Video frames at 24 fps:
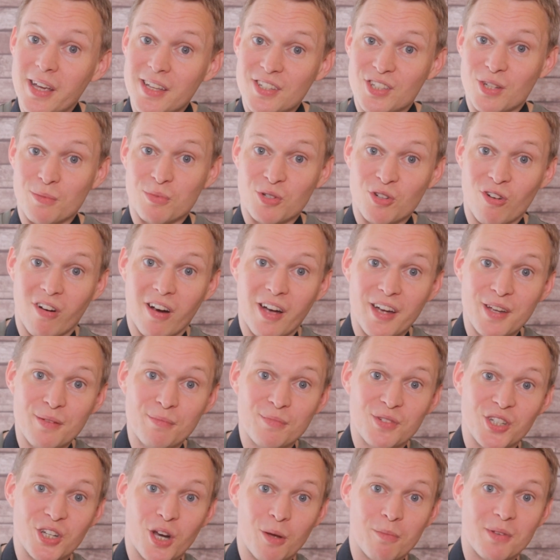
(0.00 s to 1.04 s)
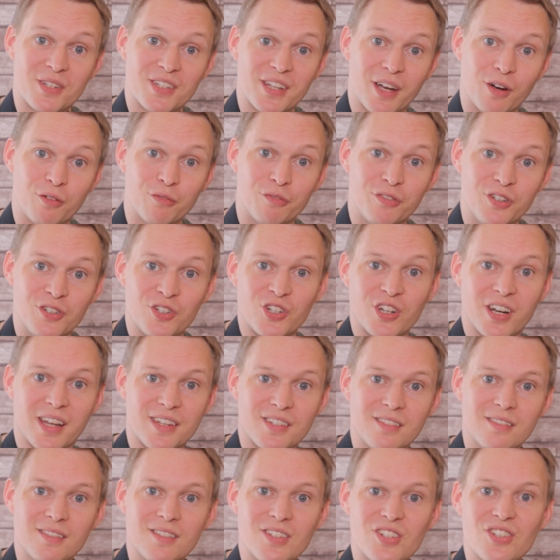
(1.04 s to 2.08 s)
hit subscribe so you don't miss out on future
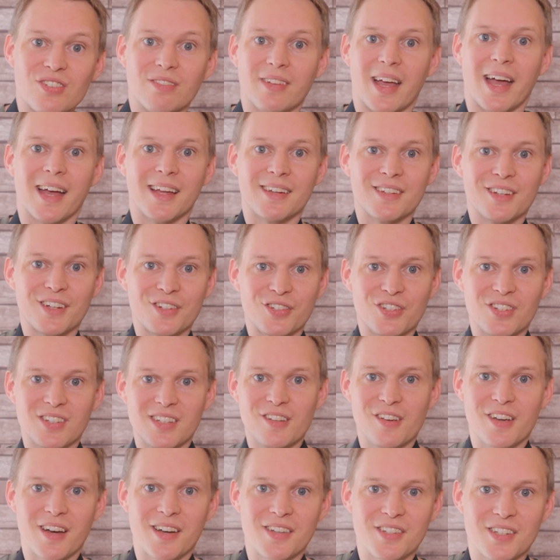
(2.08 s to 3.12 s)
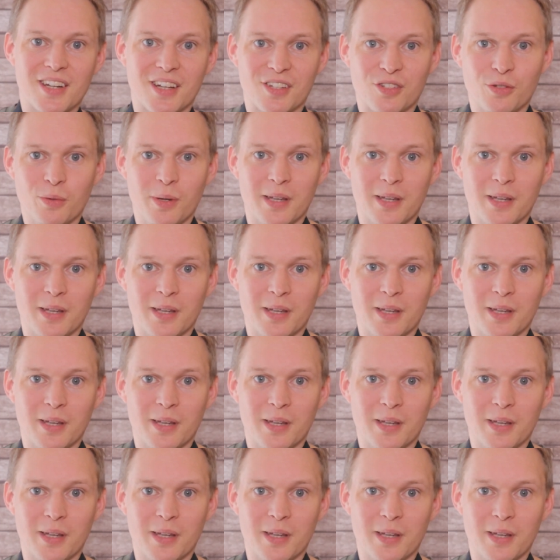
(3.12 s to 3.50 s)
lessons, and I'll see you guys next